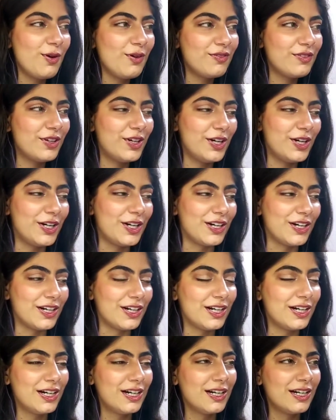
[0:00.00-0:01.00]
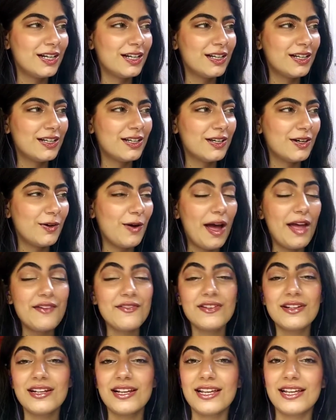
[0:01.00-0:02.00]
over. Well, I
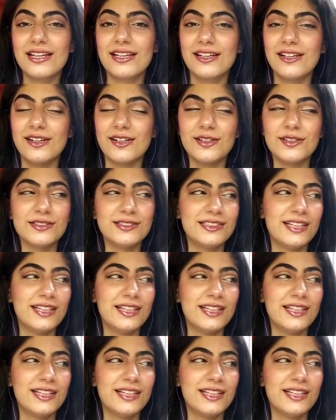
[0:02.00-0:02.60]
even like uh,